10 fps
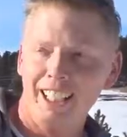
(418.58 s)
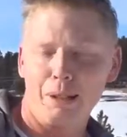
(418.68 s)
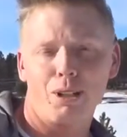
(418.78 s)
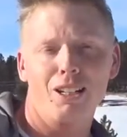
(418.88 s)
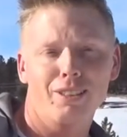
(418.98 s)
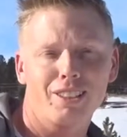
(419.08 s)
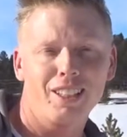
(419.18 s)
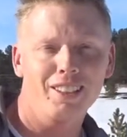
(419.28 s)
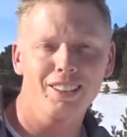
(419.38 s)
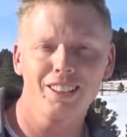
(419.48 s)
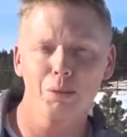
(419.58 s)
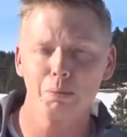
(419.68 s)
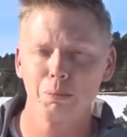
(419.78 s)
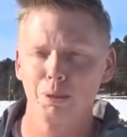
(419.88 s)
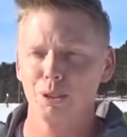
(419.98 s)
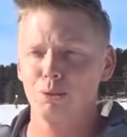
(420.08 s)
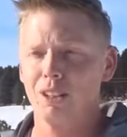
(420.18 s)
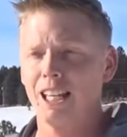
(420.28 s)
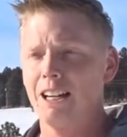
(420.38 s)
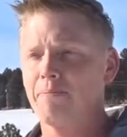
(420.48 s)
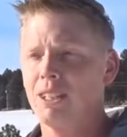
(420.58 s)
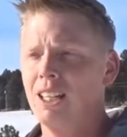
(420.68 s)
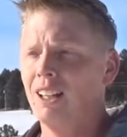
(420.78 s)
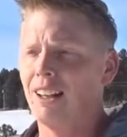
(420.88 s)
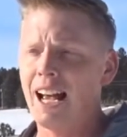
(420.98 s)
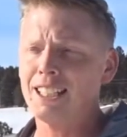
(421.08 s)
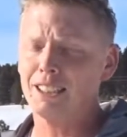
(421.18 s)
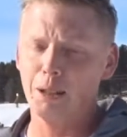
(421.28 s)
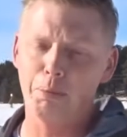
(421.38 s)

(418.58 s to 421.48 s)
and I'm kind of excited to see what people do with that. Last, and